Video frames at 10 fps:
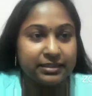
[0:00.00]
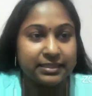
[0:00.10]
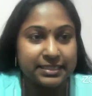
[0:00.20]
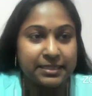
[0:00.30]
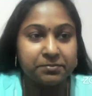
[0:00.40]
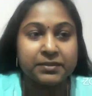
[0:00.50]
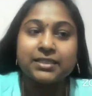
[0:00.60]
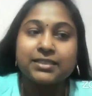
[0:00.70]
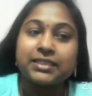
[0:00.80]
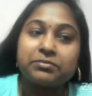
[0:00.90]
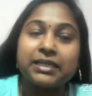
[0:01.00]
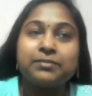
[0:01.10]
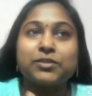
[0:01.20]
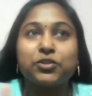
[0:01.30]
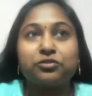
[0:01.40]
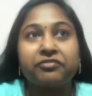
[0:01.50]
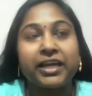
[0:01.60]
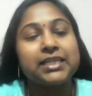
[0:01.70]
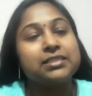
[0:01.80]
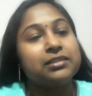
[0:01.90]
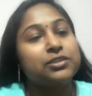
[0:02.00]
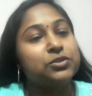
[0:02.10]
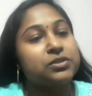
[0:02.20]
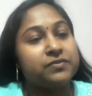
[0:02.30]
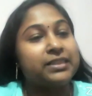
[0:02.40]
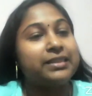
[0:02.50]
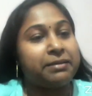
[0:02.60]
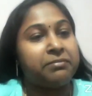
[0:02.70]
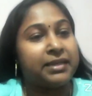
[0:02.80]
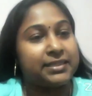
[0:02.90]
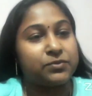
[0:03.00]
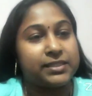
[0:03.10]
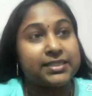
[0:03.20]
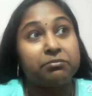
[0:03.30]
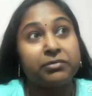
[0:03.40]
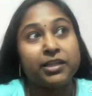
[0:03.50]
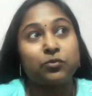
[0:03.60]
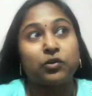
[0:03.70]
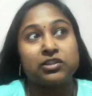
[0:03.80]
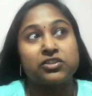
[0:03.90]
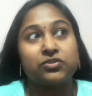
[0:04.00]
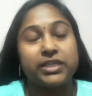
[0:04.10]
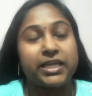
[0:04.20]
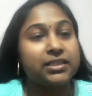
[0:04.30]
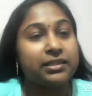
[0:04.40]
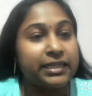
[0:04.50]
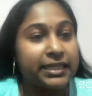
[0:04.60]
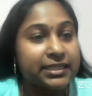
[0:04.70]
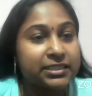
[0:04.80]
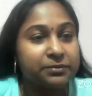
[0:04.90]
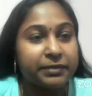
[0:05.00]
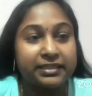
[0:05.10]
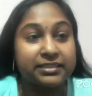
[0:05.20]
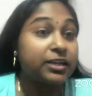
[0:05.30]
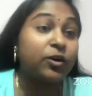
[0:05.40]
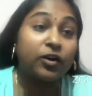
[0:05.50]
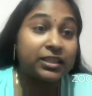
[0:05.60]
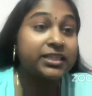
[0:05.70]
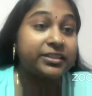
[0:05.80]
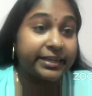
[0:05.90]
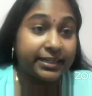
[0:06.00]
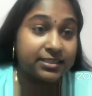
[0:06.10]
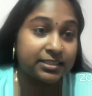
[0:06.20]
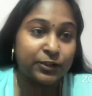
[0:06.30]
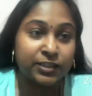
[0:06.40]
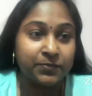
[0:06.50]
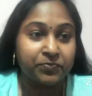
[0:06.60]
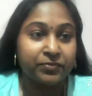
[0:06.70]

in a team, sometimes you face issues with them as well. Somebody wants to take the leadership and take all the credit and all.